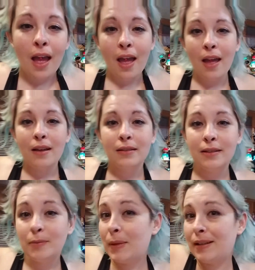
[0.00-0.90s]
and
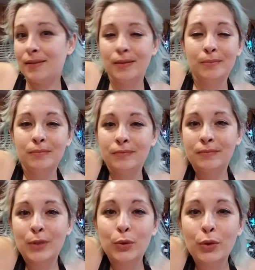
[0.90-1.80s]
let's make
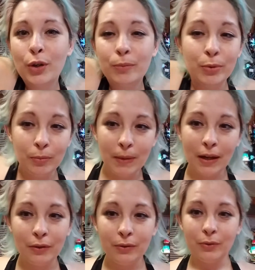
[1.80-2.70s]
some Unicorn Poop
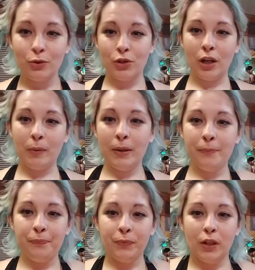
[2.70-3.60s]
Macaroons, shall we?
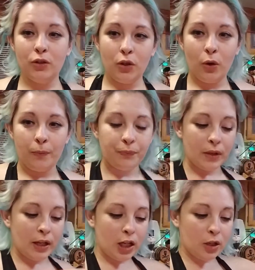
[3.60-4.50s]
So
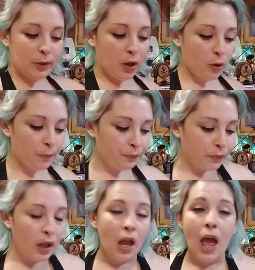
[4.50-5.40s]
here we go.
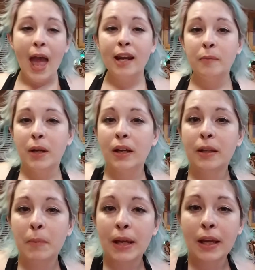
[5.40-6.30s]
And I'm
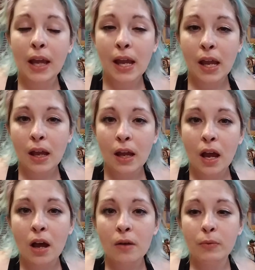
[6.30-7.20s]
cutting my
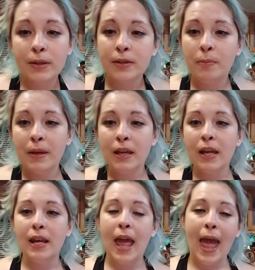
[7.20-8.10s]
recipe
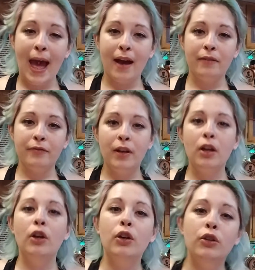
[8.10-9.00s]
in half.
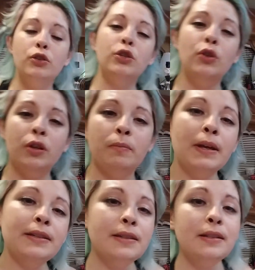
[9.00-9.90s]
So you can
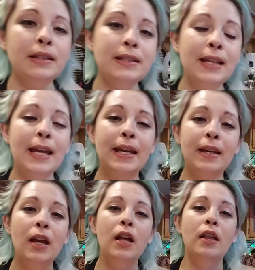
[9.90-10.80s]
basically
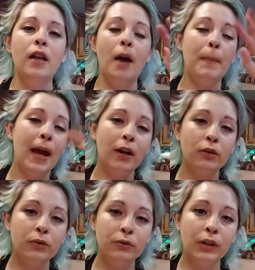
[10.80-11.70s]
take a
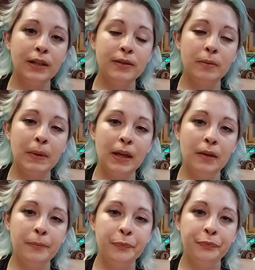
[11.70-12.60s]
macaroon recipe